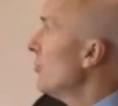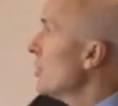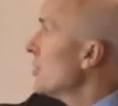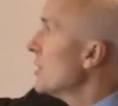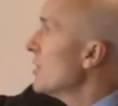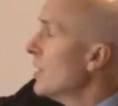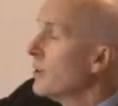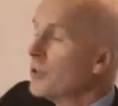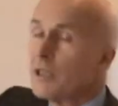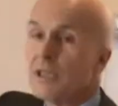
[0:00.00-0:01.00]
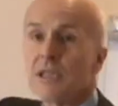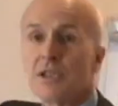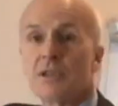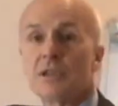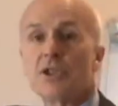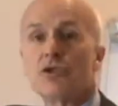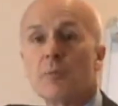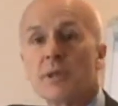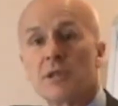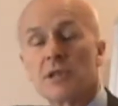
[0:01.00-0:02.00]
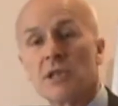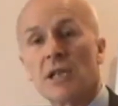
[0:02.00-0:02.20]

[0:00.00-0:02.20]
first thing to notice is that distributors